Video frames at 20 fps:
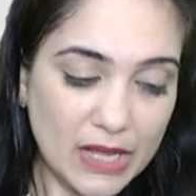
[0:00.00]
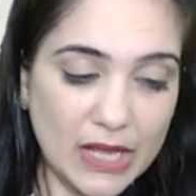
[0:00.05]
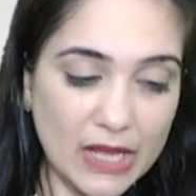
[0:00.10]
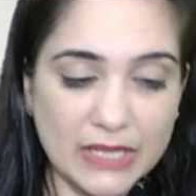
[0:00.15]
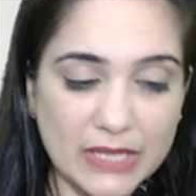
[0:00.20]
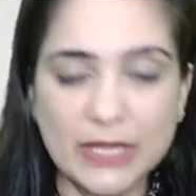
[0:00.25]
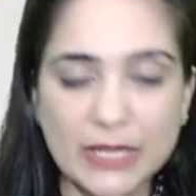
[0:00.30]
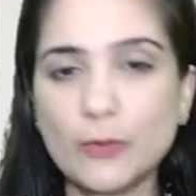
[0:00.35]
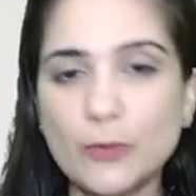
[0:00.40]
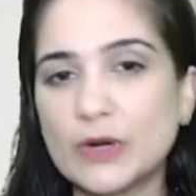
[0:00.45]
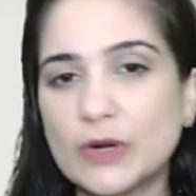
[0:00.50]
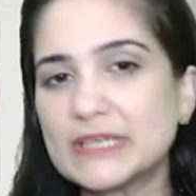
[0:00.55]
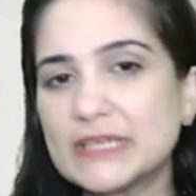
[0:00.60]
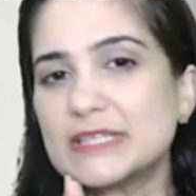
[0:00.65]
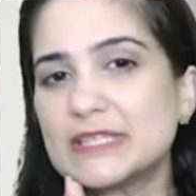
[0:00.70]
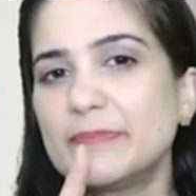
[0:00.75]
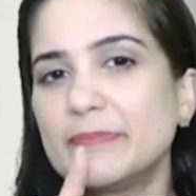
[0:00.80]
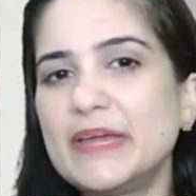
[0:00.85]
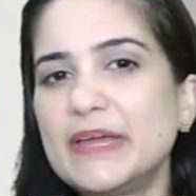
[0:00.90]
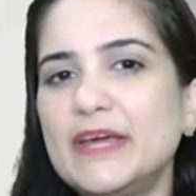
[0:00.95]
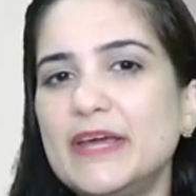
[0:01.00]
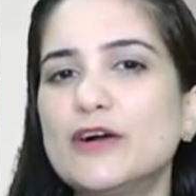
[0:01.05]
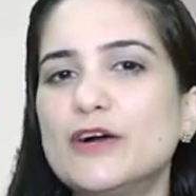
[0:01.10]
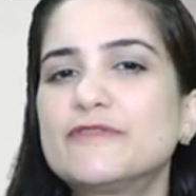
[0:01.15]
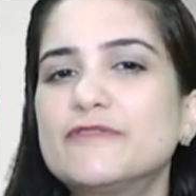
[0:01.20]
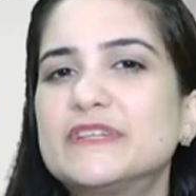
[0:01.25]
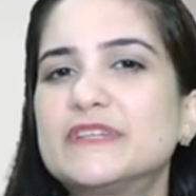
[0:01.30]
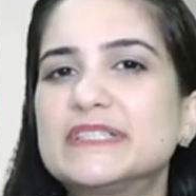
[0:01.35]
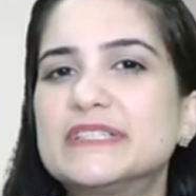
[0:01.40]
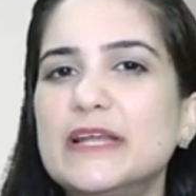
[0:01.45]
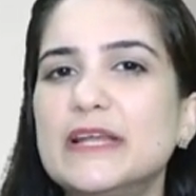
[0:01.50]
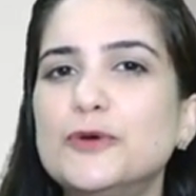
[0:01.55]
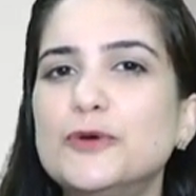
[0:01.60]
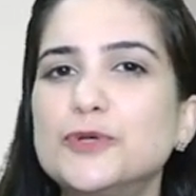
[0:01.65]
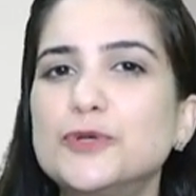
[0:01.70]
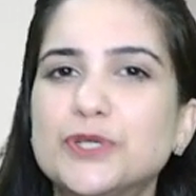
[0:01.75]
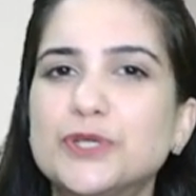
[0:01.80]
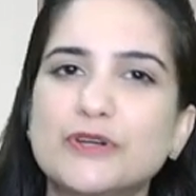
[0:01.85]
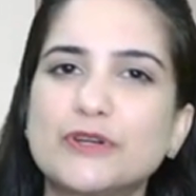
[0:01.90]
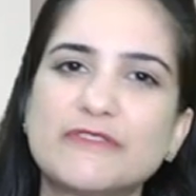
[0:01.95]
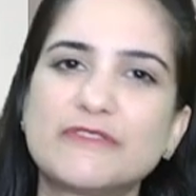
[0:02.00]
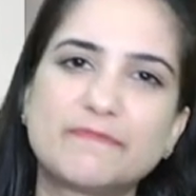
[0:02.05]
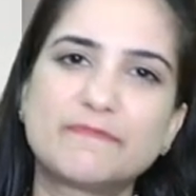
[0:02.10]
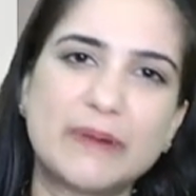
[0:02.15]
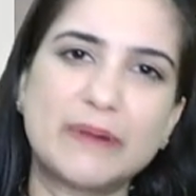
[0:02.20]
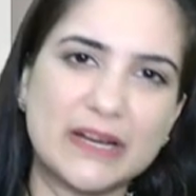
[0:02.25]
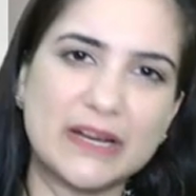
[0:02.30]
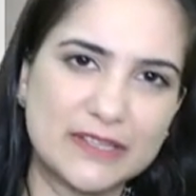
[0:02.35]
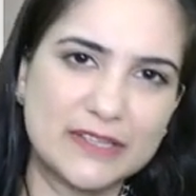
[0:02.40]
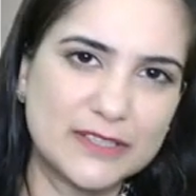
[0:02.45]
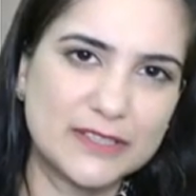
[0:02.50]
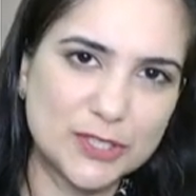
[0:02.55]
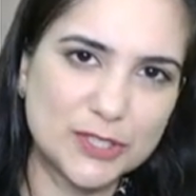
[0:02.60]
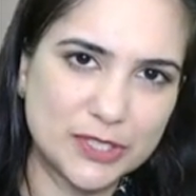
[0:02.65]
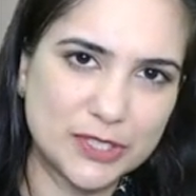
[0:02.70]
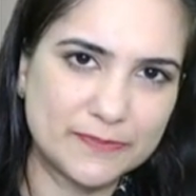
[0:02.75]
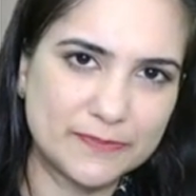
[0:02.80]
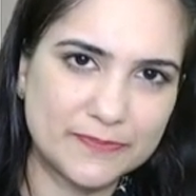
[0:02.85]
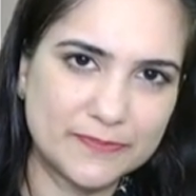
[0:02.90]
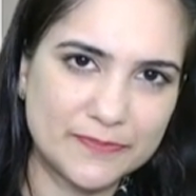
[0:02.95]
Now, what is the meaning of dissolution of partnership?